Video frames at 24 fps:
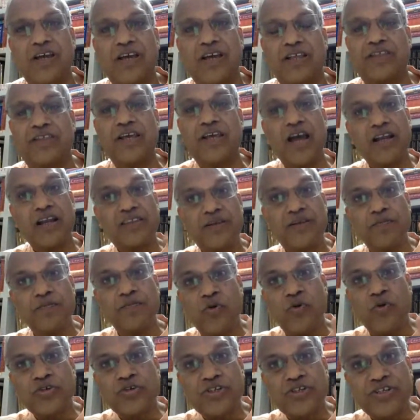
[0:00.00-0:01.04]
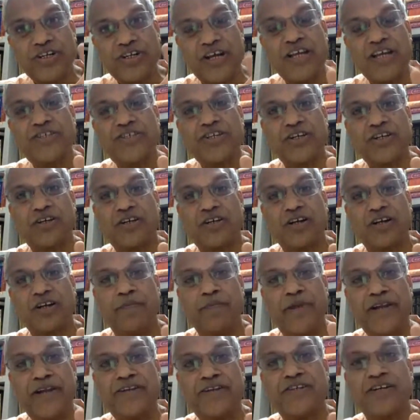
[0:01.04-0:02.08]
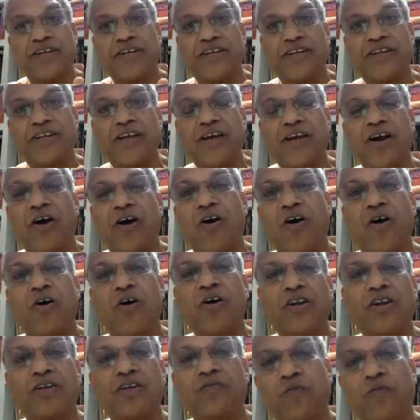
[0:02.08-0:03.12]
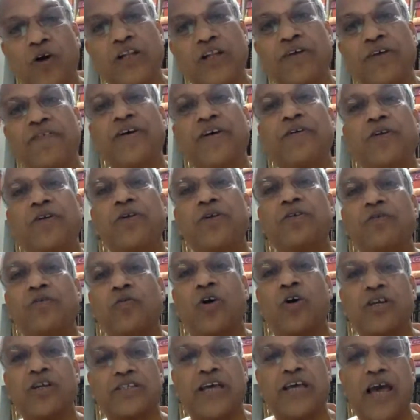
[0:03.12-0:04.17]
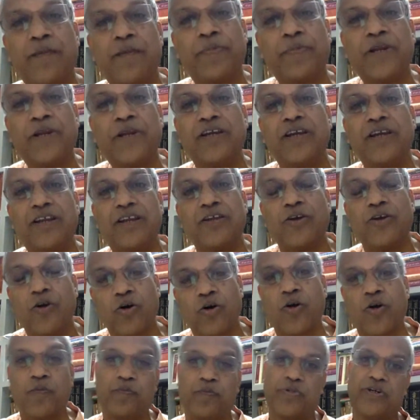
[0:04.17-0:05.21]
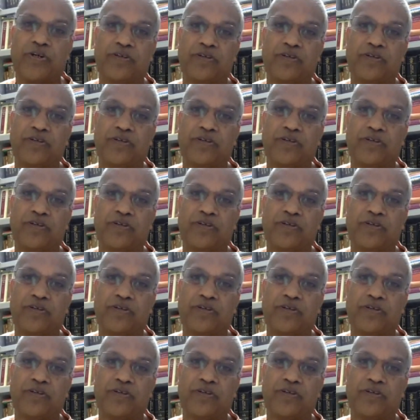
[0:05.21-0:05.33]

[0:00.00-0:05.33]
they are the most tragic commentary on whatever was happening in Europe